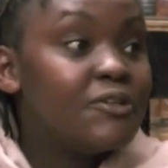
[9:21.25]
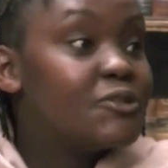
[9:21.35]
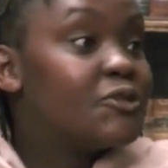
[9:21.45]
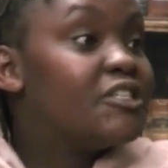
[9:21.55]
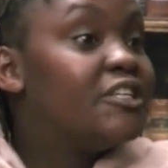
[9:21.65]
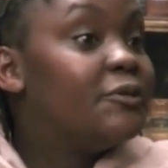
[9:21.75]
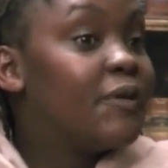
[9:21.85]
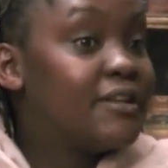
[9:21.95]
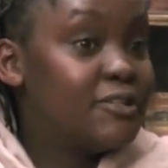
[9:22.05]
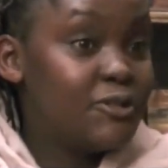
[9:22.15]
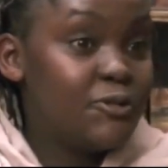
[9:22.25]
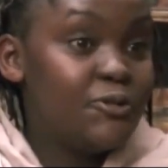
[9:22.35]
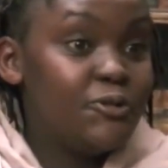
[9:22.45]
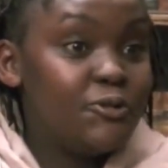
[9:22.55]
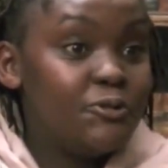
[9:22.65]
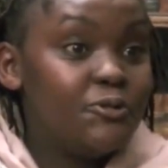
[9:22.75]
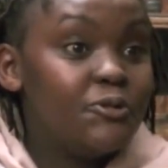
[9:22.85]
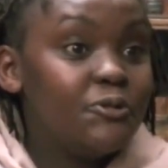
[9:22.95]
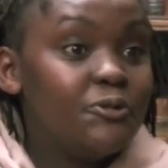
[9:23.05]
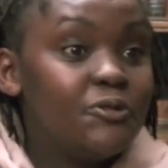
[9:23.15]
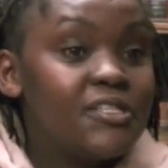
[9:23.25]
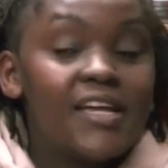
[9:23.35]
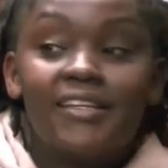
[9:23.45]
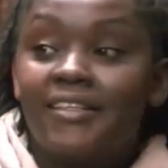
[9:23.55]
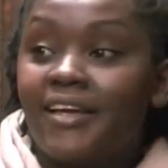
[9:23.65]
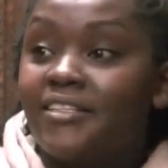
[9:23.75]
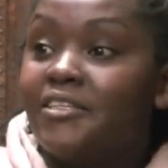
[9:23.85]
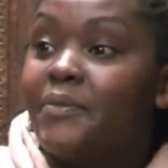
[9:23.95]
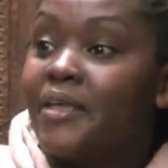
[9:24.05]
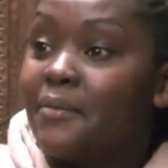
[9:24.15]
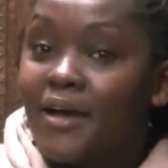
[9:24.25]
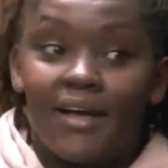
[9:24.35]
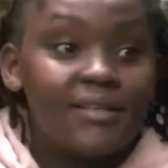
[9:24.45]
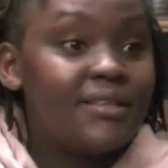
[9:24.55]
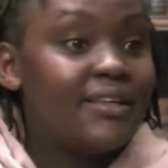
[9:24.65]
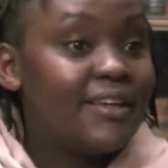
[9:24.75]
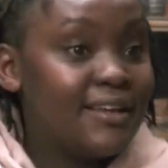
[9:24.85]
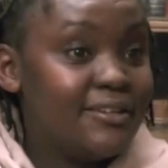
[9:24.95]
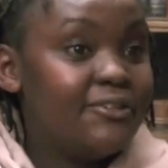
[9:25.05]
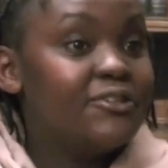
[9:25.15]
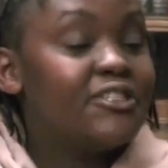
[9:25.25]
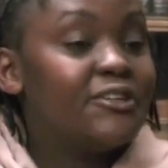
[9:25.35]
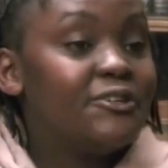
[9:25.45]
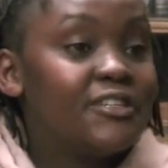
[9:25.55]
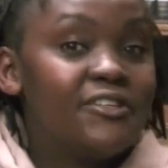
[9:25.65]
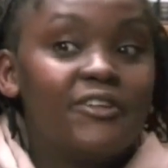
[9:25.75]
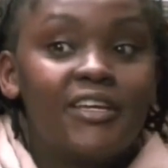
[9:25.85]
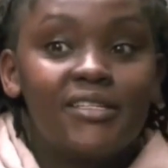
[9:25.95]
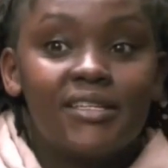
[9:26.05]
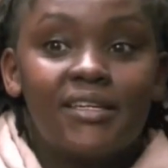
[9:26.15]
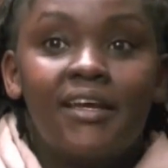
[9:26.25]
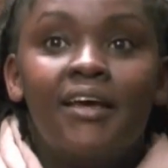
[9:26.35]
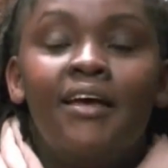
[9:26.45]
So she went to study there, and she became a Catholic, and you know, she got educated.